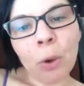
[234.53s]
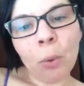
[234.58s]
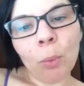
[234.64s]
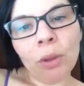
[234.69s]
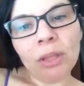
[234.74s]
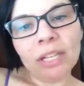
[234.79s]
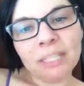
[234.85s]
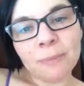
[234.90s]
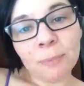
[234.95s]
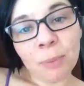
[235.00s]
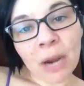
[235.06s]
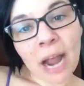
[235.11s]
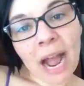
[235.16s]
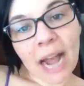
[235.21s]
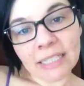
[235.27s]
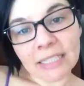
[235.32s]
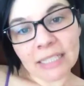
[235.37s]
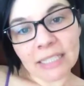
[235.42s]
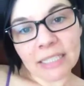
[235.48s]
Well, it's
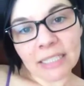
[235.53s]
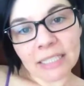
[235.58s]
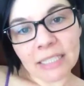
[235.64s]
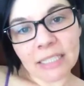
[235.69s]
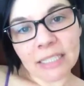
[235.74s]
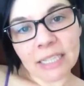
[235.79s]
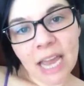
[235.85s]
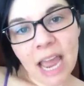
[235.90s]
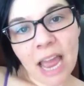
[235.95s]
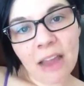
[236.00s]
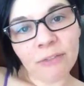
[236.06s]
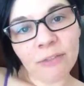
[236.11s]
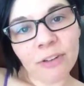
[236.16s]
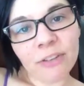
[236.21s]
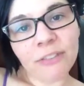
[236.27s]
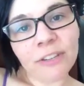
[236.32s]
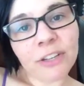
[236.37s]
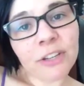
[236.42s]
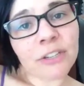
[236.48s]
practice.
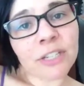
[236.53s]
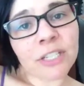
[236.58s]
Every figure